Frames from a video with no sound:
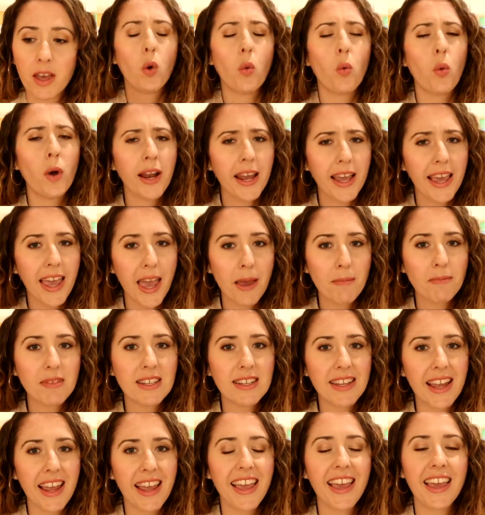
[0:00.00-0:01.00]
When it came
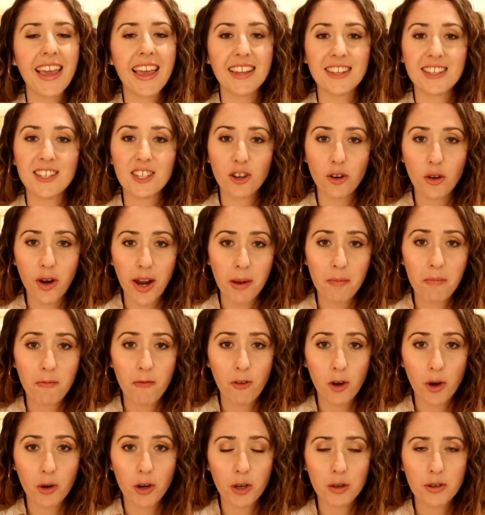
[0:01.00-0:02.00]
to taking Instagram
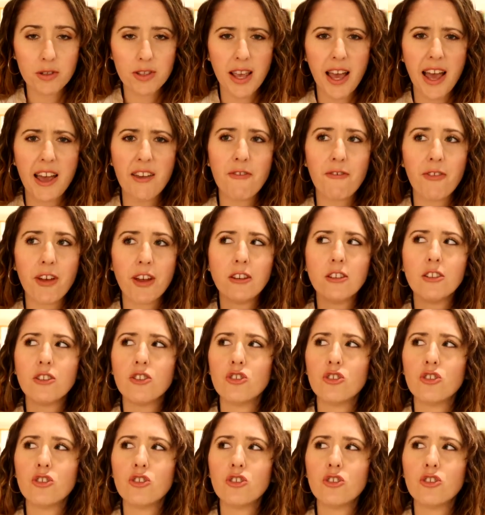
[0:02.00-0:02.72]
photos, I felt